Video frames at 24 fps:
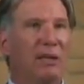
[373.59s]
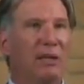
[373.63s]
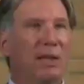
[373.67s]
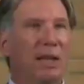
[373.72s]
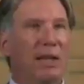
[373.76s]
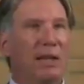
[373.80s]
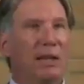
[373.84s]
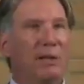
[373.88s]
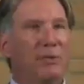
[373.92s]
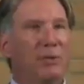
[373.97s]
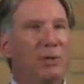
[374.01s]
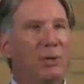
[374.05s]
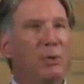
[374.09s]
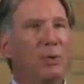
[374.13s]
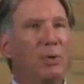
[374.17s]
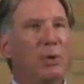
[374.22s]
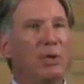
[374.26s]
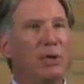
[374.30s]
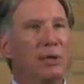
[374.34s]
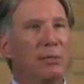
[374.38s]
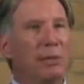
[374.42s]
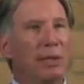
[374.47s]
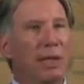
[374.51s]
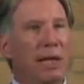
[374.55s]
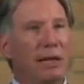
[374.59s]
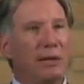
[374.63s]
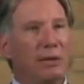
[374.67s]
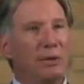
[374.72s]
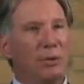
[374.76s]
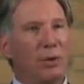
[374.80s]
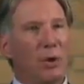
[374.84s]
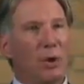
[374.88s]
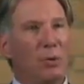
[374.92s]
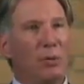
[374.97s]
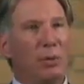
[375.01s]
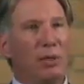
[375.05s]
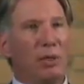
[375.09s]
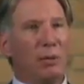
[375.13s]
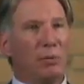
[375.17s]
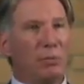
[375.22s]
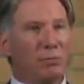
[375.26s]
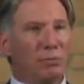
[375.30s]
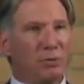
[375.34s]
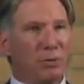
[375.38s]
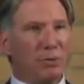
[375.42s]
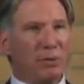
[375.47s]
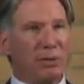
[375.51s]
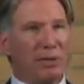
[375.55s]
that if you eliminate
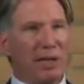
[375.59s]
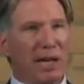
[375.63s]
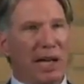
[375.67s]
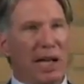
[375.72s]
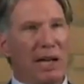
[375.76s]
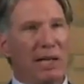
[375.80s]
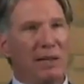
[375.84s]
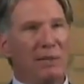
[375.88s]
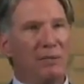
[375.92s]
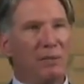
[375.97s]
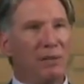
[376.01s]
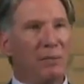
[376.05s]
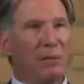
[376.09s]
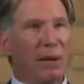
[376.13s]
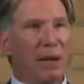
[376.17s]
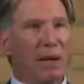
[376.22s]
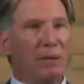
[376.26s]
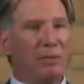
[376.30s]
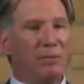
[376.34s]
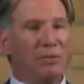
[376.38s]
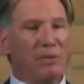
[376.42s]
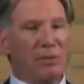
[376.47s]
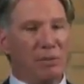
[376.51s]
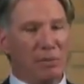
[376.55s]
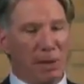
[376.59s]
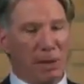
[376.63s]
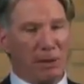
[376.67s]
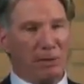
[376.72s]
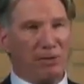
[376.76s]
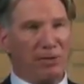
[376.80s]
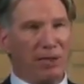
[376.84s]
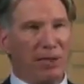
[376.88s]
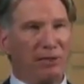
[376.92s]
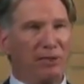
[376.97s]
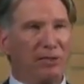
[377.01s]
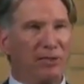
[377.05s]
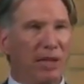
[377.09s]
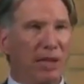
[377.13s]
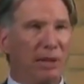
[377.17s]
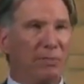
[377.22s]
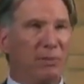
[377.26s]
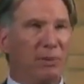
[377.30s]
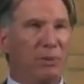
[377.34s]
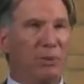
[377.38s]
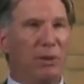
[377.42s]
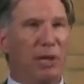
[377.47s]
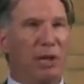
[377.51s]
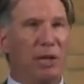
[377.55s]
chromium from the diet of the mouse gets
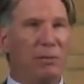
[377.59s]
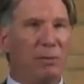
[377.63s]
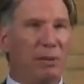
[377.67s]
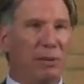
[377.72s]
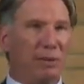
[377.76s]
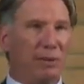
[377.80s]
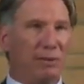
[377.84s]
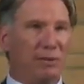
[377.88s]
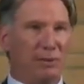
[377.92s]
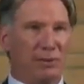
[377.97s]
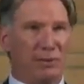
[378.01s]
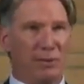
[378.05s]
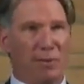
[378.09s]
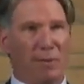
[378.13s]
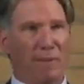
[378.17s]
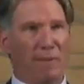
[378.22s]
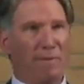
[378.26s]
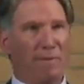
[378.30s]
type 2 diabetes.